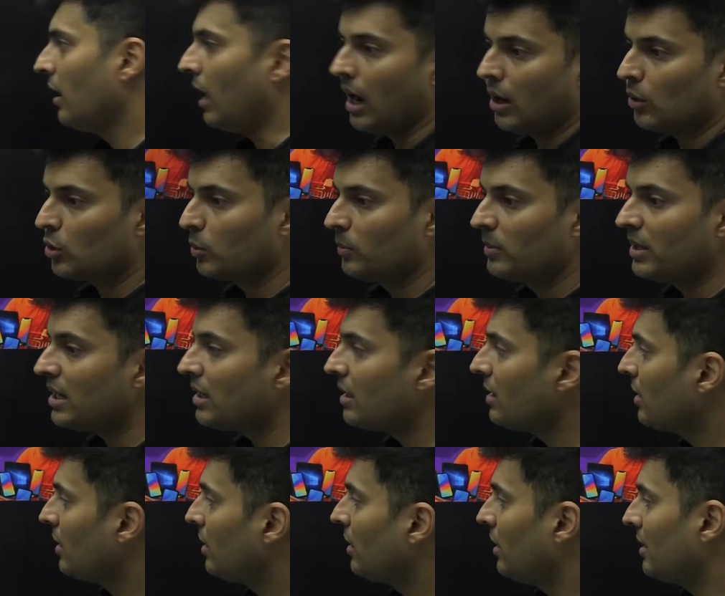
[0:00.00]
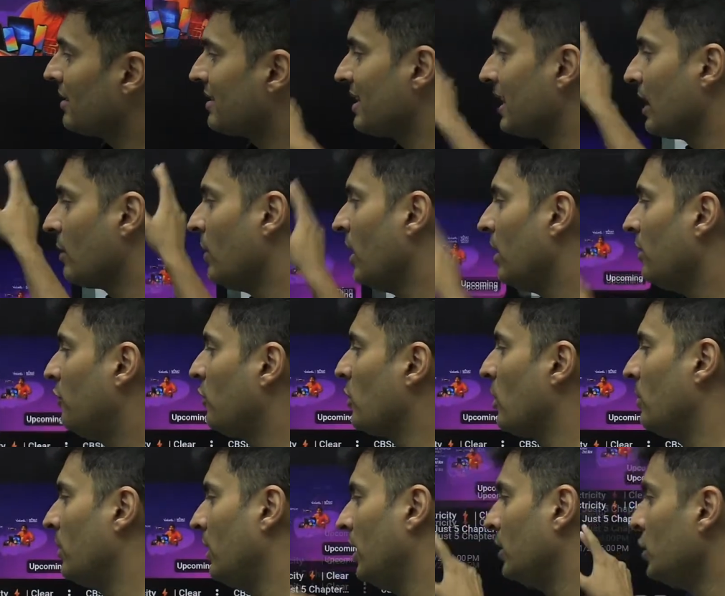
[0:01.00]
how to be a sigma
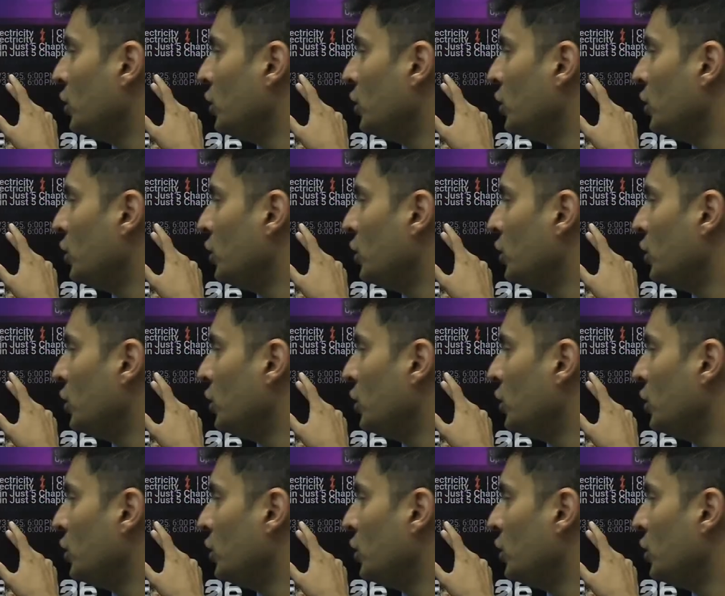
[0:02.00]
from a